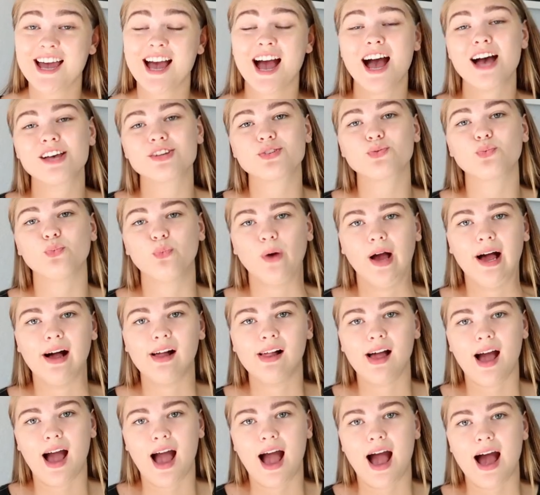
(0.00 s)
as
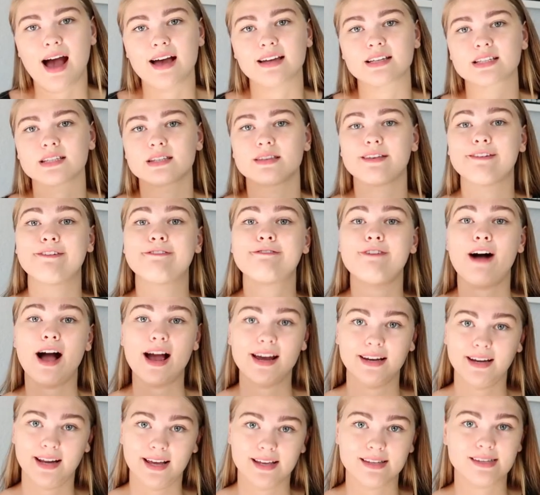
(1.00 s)
well as the
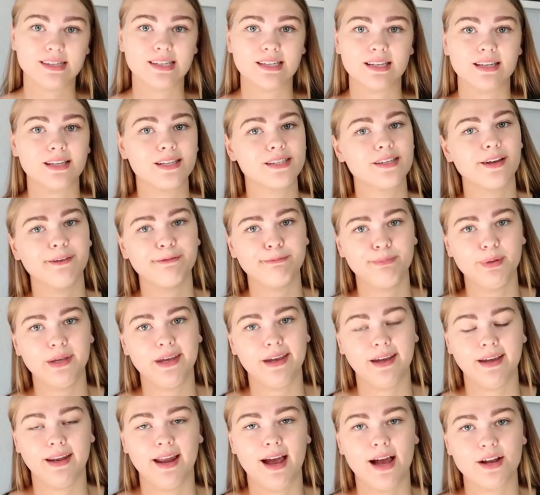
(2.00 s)
finances of being
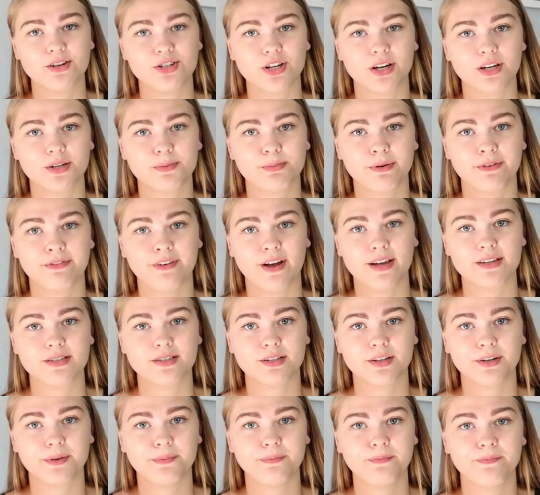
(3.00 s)
an adjunct
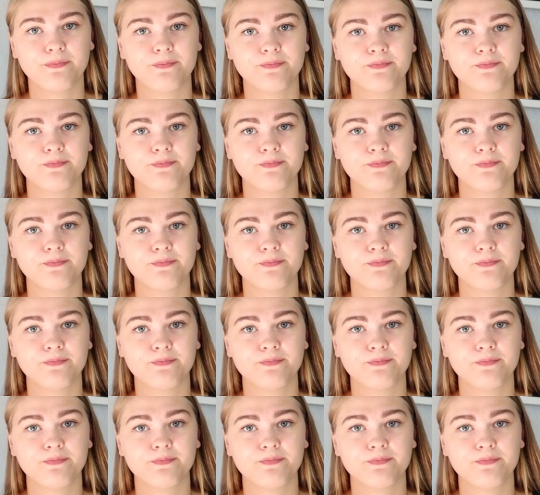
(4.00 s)
professor.